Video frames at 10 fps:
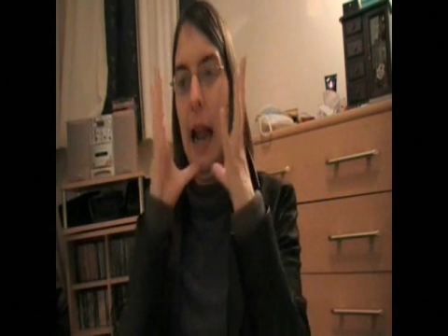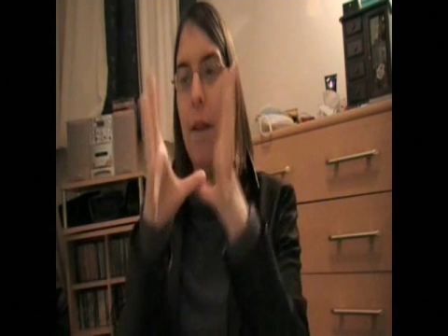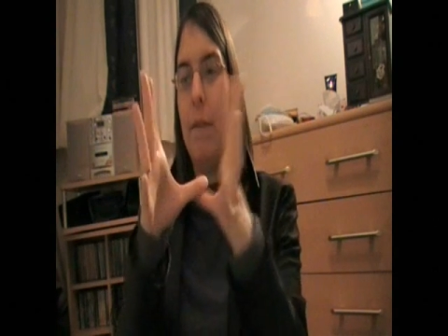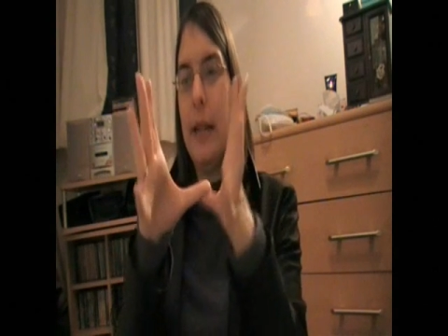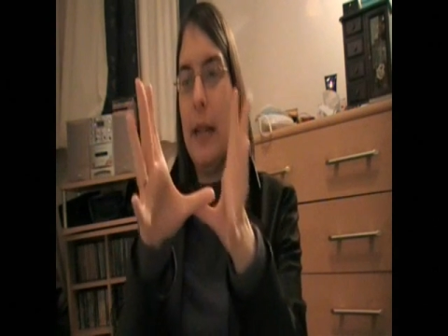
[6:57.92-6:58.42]

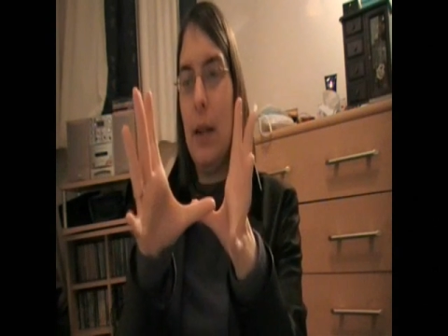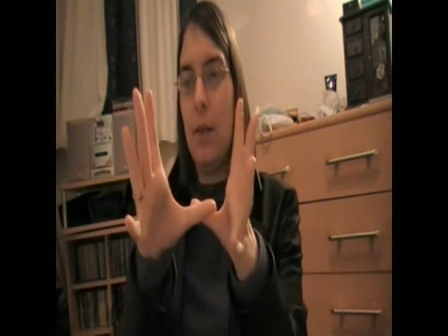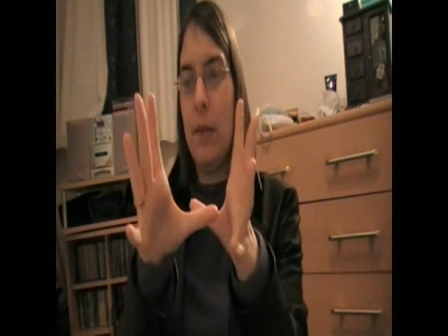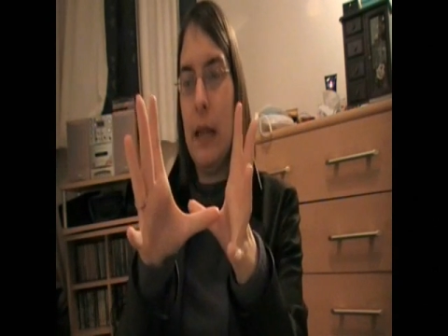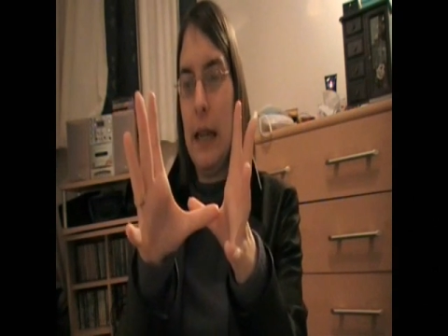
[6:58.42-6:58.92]
every single
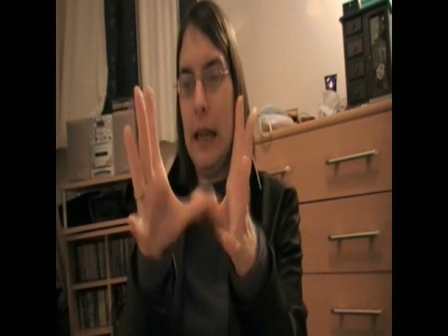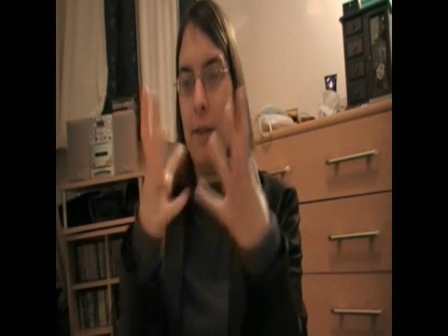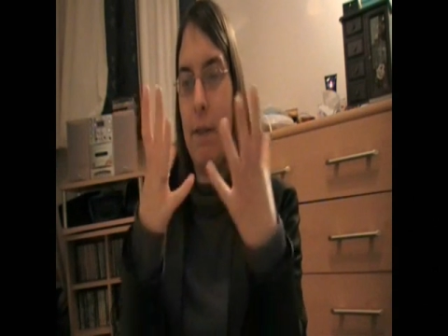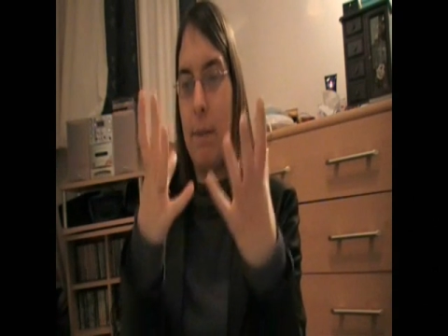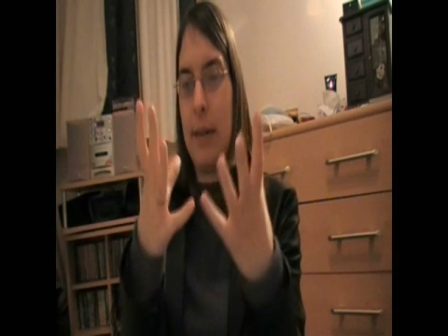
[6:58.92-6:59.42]
thing is
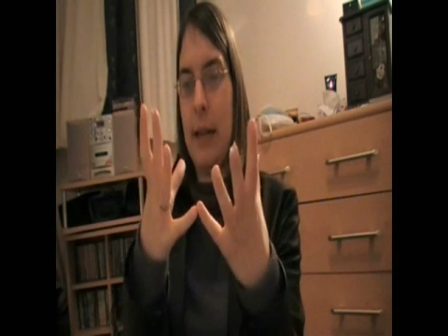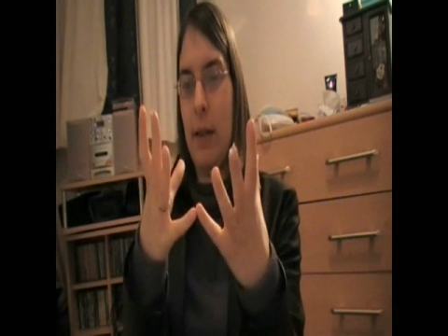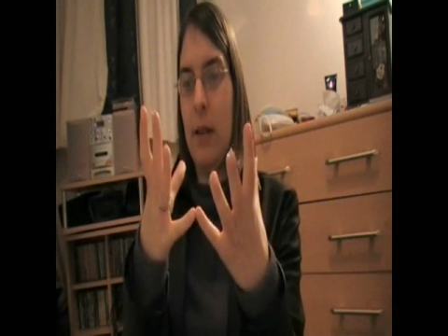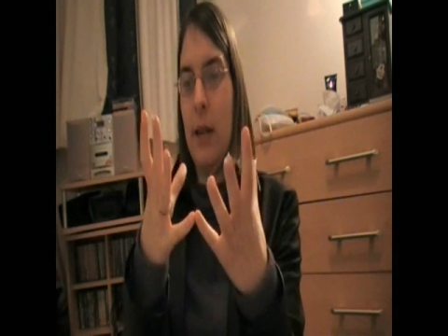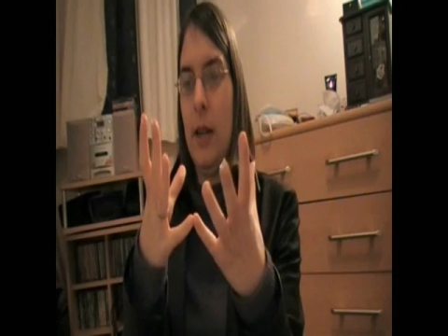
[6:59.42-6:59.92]
fifty percent
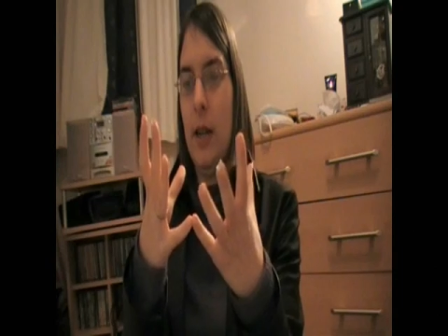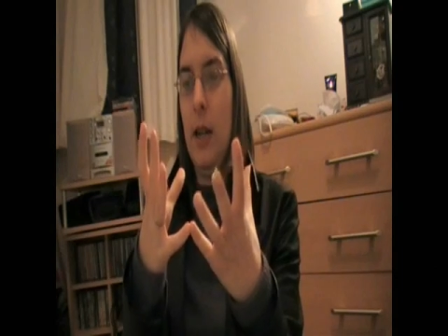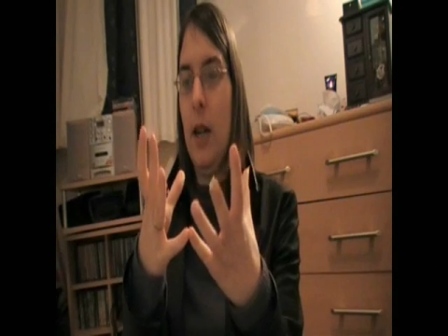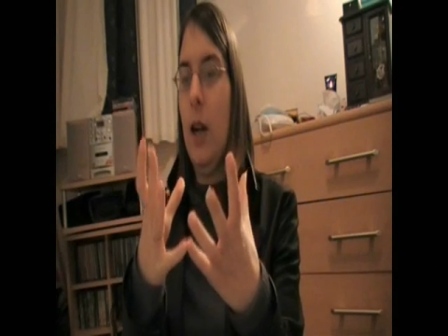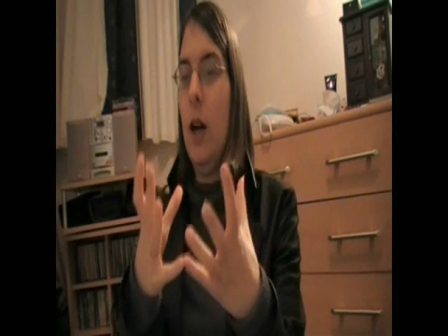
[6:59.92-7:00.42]
off.
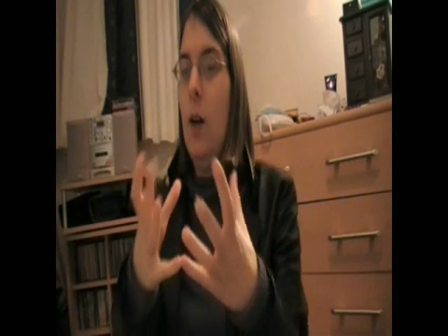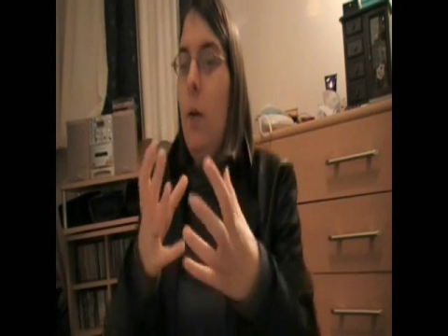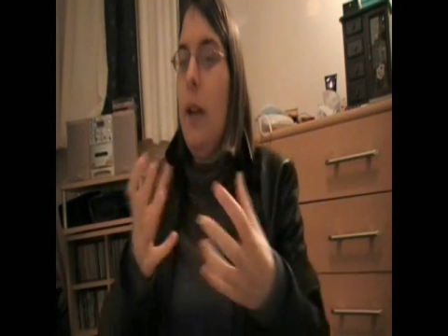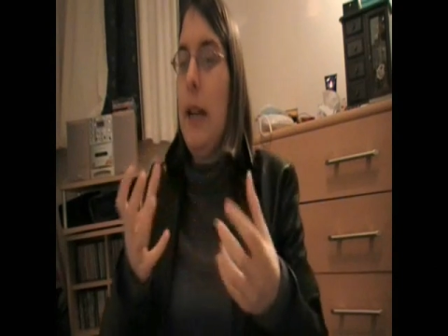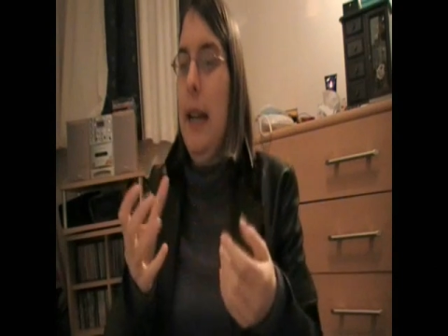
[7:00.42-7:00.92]

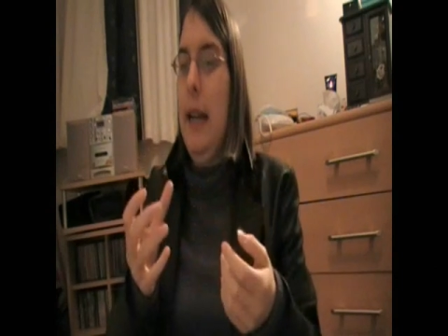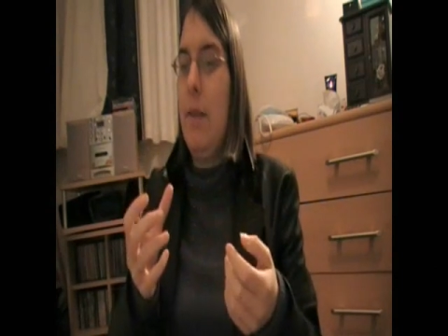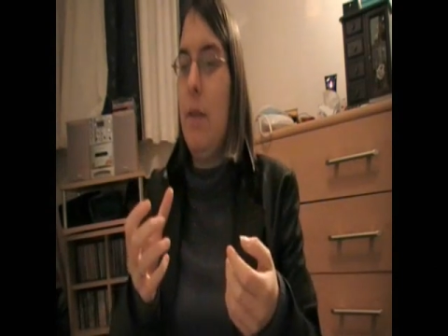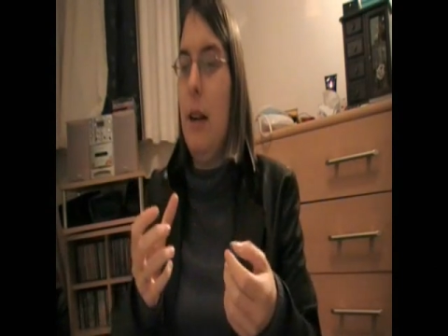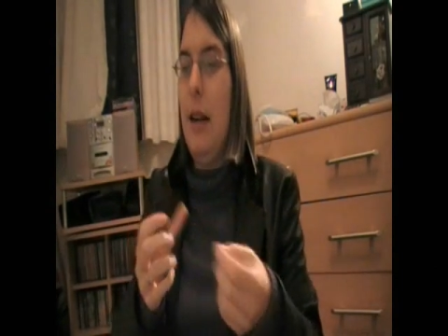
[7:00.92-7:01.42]
Oh okay,
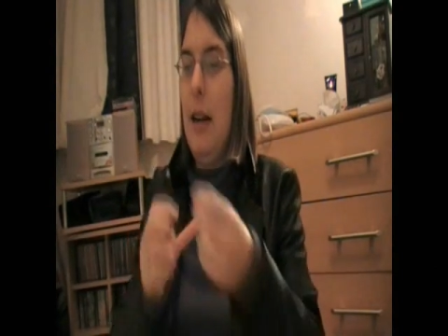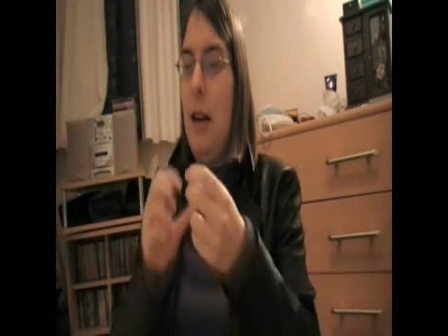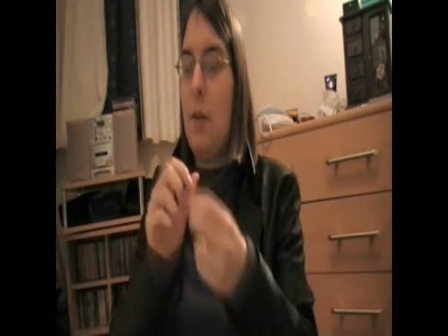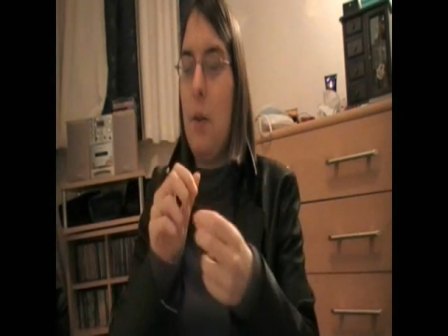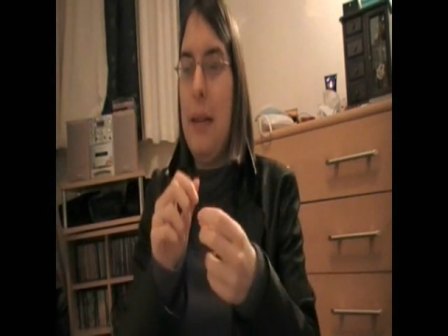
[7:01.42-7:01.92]
I thought
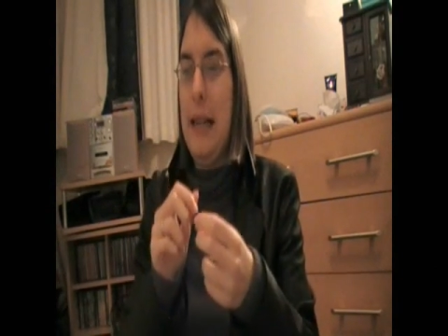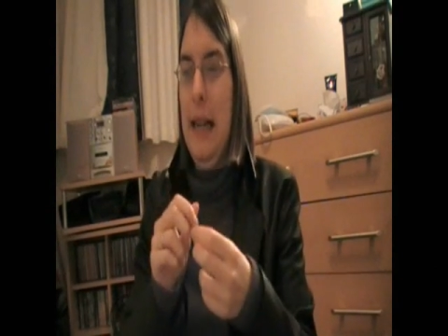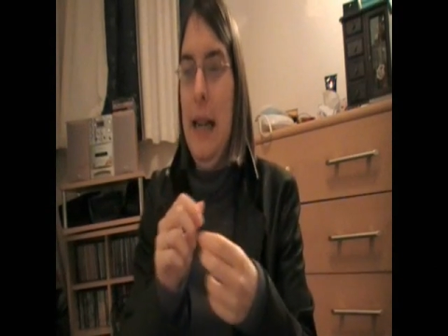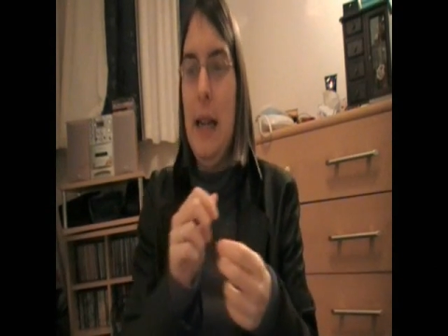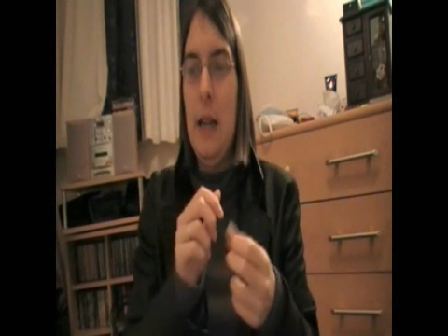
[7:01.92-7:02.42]
I'll go in
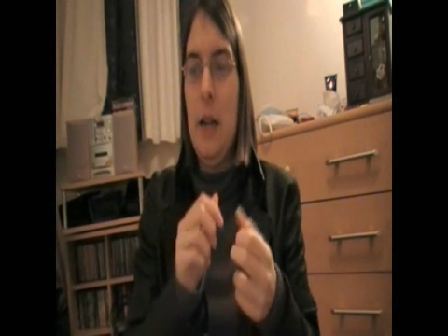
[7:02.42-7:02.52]
there.